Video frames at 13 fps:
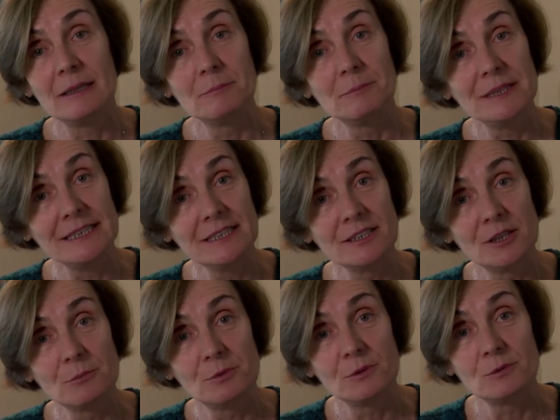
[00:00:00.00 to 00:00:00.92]
beaten
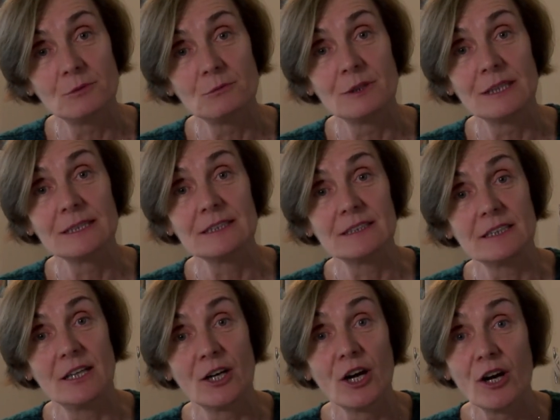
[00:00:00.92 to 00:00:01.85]
up with
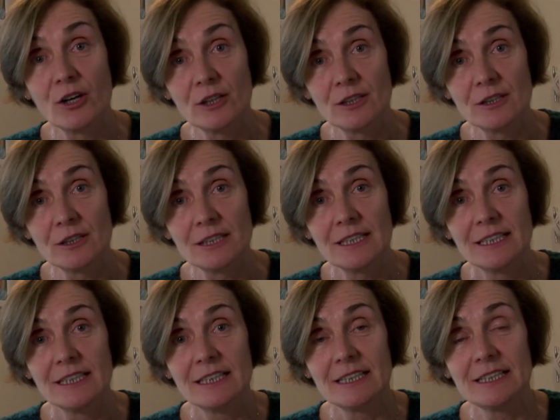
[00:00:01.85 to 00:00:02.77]
a hurl
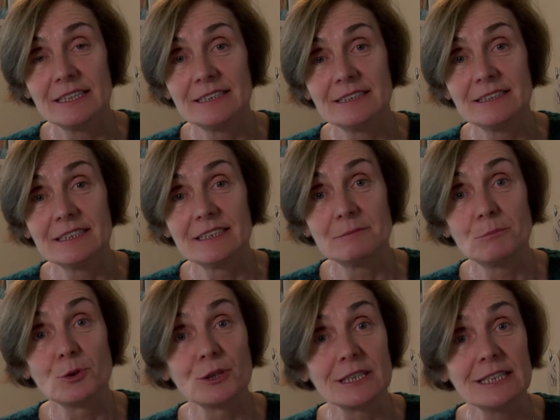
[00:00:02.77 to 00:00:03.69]
in
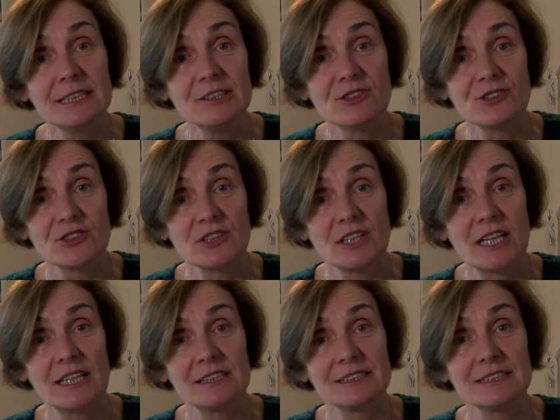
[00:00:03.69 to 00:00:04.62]
Portlaoise,
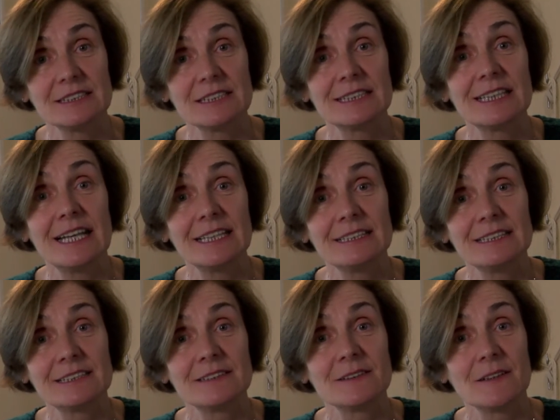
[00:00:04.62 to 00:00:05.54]
and it led
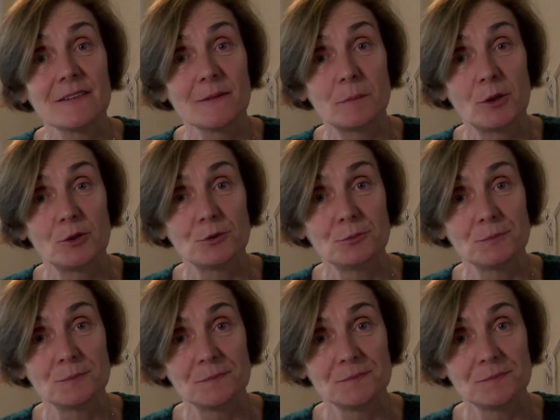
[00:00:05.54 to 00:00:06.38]
to this poem.